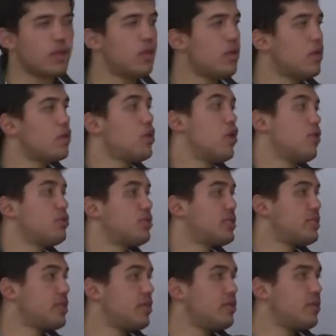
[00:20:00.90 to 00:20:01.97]
No,
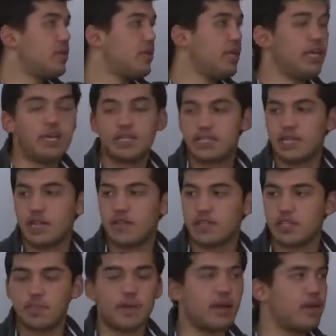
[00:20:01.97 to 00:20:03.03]
just E itself as
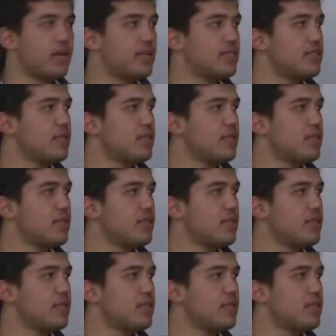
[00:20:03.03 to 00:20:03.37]
a pair. Because,